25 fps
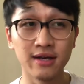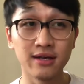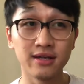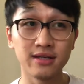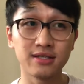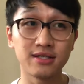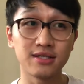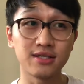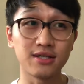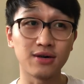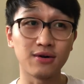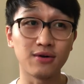
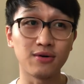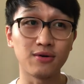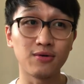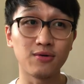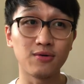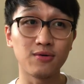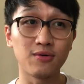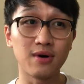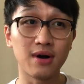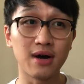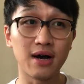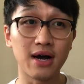So
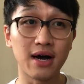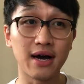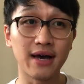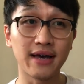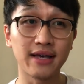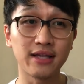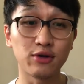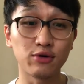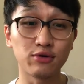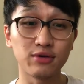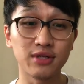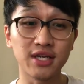I
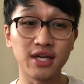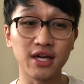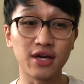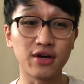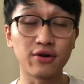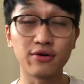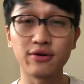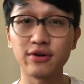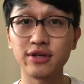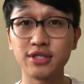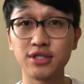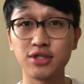don't
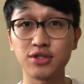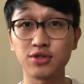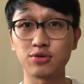encourage